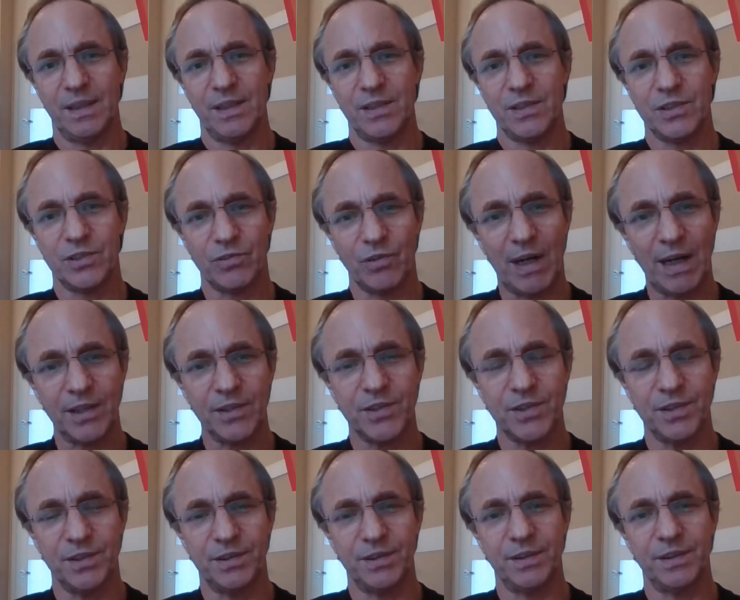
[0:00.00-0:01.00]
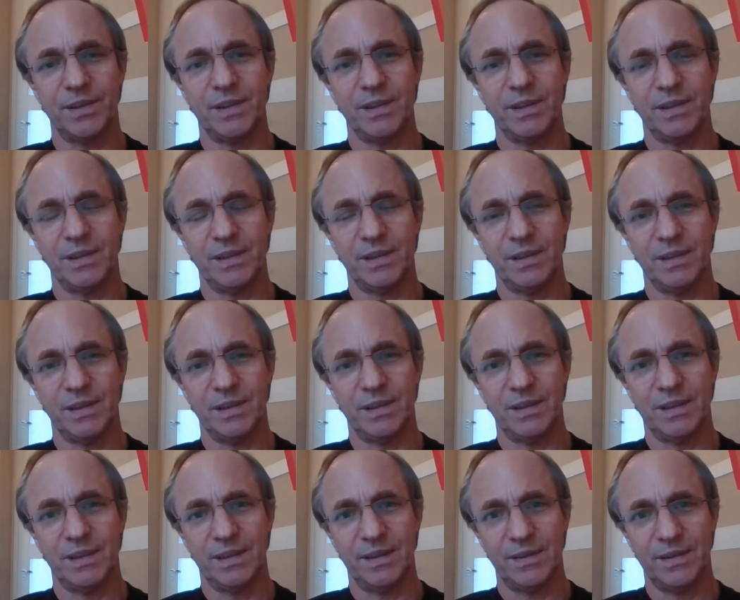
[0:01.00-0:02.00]
structured
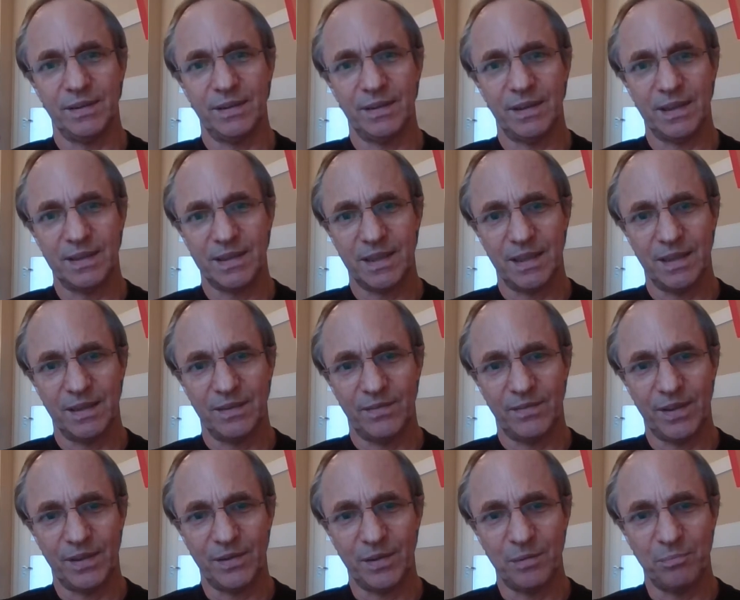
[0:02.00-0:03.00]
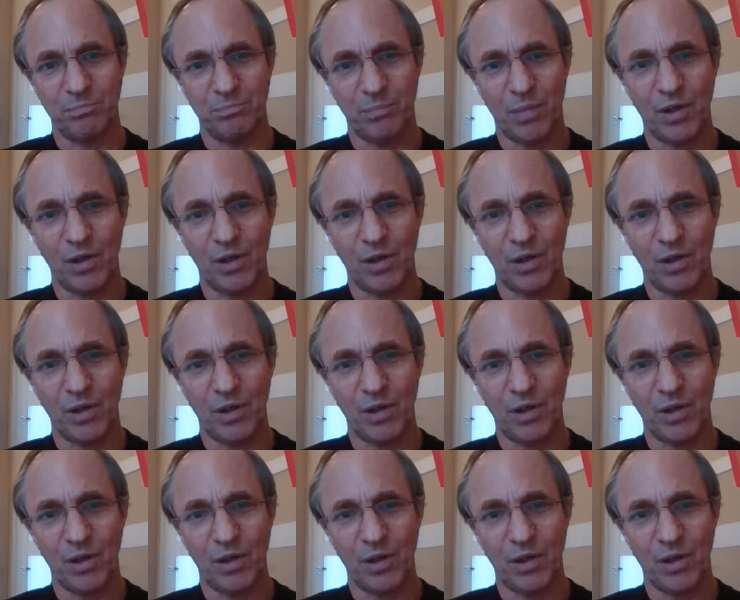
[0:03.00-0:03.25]
in as a very